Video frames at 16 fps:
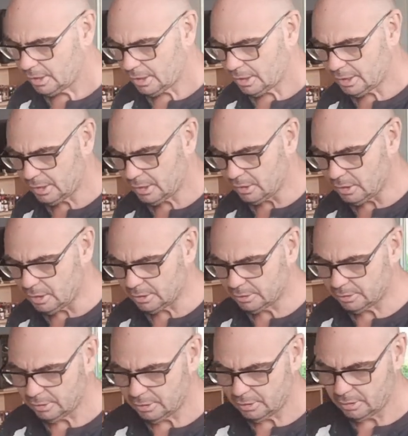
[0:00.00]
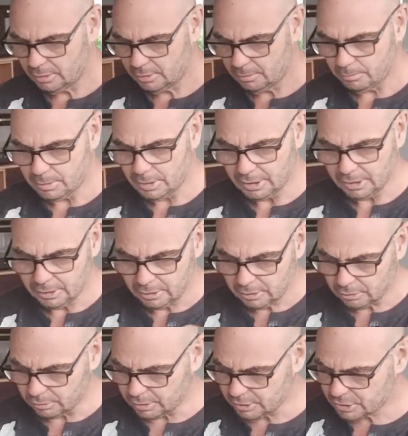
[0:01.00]
and I got my
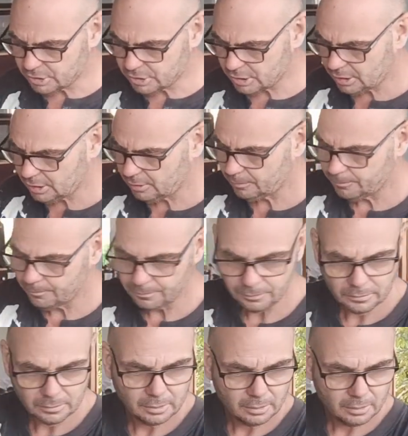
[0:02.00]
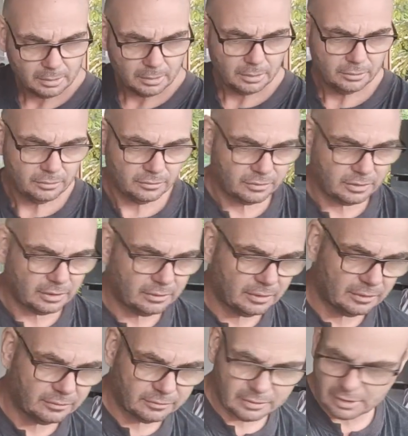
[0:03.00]
green tea. Let's get
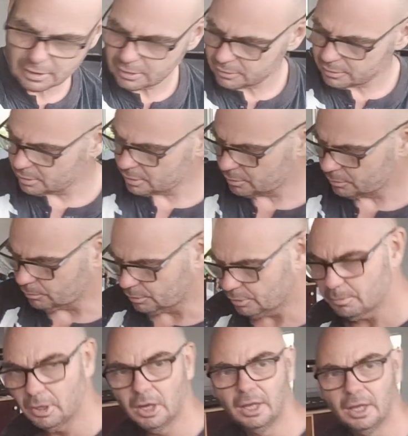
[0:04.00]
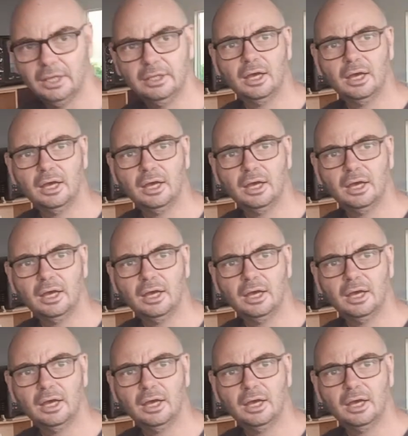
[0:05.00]
that aside, with my